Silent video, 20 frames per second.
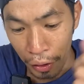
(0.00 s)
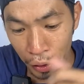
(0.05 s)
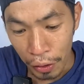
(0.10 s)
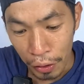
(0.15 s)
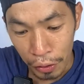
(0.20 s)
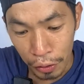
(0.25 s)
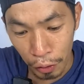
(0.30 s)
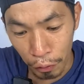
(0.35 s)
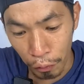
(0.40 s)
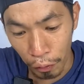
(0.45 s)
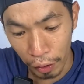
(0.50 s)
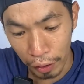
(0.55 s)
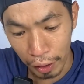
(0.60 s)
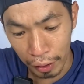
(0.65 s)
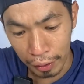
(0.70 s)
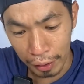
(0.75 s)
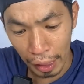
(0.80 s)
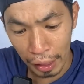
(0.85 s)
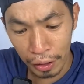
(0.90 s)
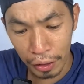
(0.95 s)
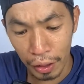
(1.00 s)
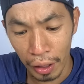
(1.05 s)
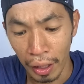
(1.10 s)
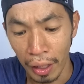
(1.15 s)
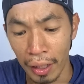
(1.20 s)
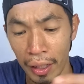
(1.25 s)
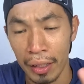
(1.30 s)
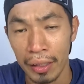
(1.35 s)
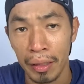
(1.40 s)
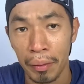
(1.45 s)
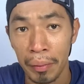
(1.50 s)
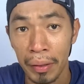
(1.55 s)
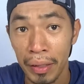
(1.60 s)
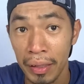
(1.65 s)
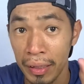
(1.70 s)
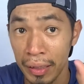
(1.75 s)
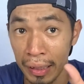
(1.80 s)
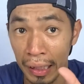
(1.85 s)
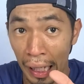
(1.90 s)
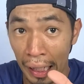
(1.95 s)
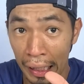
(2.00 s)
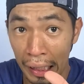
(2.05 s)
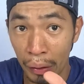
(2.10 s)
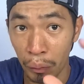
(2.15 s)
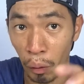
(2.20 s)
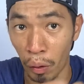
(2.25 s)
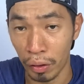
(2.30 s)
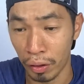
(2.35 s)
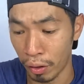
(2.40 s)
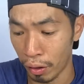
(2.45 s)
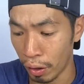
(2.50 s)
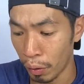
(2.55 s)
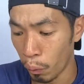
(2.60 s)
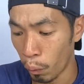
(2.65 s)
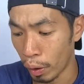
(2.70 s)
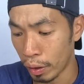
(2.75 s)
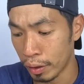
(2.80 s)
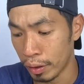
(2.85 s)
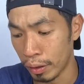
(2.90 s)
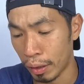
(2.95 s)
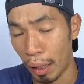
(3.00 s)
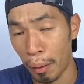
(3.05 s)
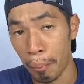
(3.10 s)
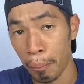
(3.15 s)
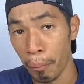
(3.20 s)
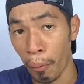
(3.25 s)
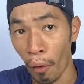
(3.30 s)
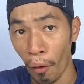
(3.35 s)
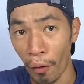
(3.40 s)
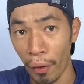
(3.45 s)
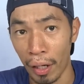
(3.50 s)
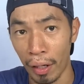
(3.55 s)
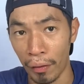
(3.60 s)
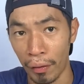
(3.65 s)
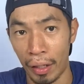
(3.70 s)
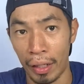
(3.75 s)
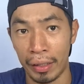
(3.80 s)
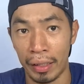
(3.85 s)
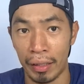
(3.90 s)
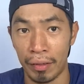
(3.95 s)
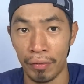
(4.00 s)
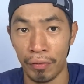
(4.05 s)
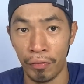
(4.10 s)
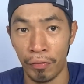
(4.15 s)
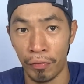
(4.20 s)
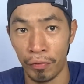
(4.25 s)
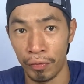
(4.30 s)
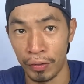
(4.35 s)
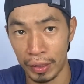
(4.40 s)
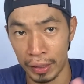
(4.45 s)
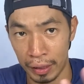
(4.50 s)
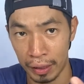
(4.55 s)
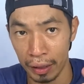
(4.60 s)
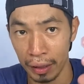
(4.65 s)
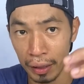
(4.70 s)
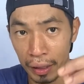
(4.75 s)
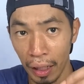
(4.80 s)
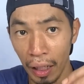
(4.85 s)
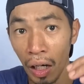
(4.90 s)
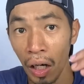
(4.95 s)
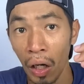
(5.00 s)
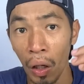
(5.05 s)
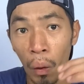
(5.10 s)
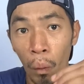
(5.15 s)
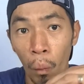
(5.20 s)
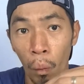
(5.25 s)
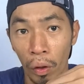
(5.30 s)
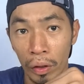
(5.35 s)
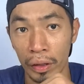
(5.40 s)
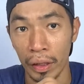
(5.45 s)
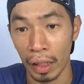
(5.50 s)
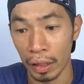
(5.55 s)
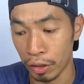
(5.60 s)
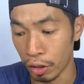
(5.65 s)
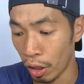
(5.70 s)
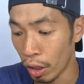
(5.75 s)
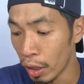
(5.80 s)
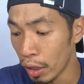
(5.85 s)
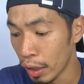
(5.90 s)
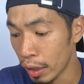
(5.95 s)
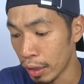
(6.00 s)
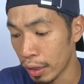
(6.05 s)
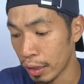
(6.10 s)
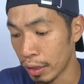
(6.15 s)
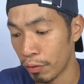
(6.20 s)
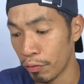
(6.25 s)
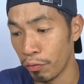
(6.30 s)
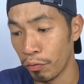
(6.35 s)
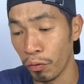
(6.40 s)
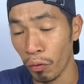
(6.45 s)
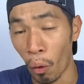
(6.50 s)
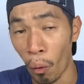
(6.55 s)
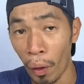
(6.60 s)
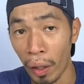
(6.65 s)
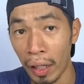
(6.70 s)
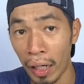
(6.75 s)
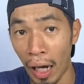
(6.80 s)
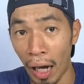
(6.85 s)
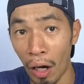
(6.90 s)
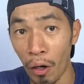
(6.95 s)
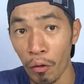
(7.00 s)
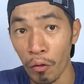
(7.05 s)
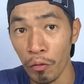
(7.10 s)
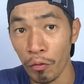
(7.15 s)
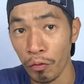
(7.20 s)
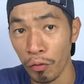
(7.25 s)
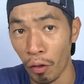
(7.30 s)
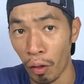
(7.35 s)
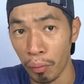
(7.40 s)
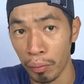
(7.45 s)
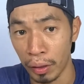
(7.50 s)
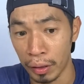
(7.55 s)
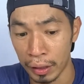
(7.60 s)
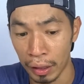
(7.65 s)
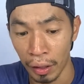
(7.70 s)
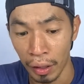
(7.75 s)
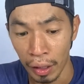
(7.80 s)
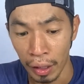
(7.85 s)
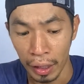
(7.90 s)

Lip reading: So for the texture, it's a bit slightly watery. Once I pour it out, I can see the water actually is flowing out from the gel.